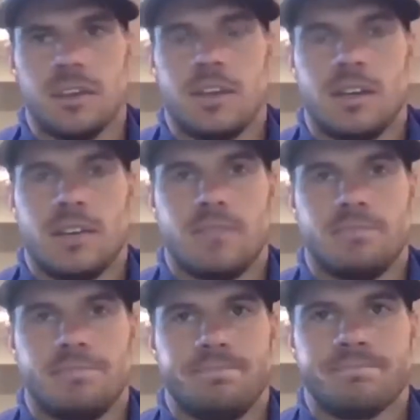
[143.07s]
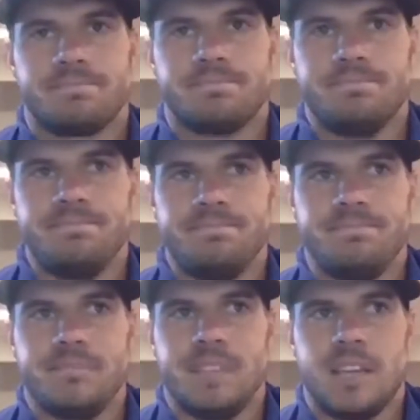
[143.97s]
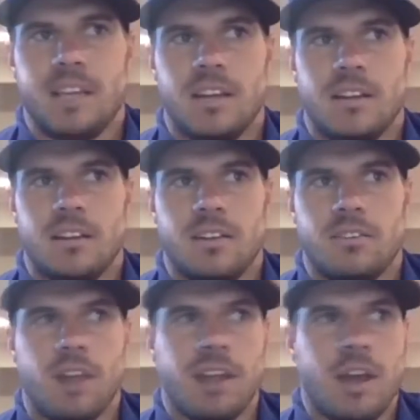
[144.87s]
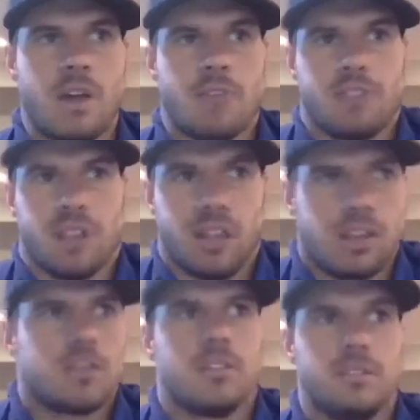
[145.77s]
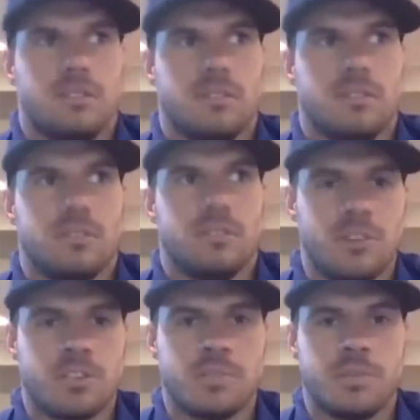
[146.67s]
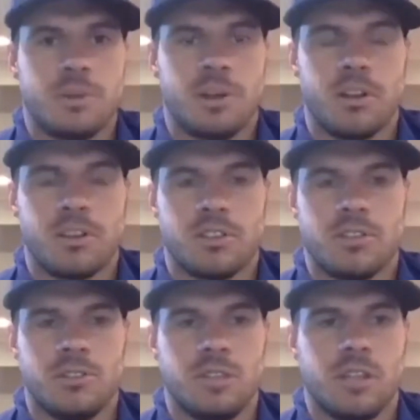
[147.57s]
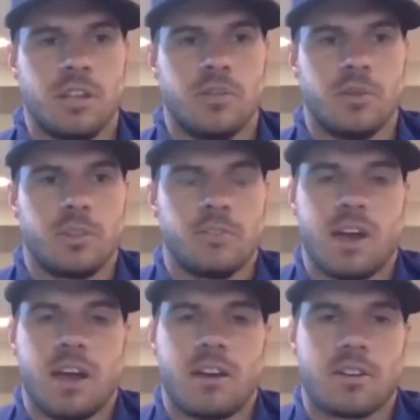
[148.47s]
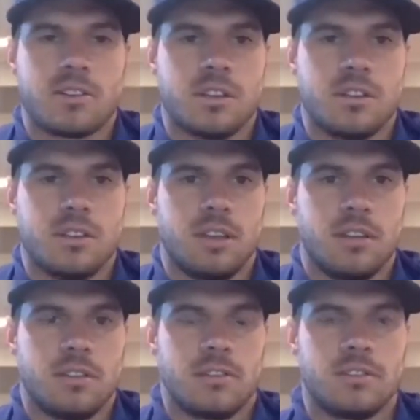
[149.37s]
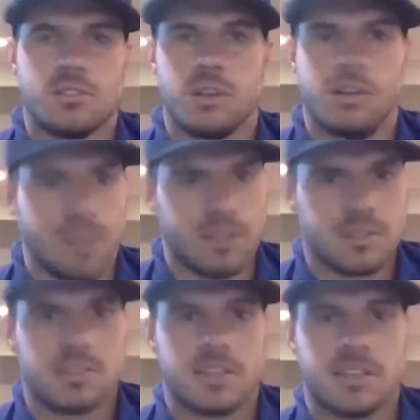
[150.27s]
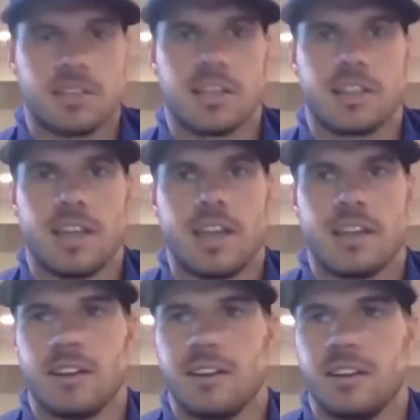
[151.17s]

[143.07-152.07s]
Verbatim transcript: Um, and right now, I feel like there's a lot of energy put into dealing with the virus and, and treatments and things like that. And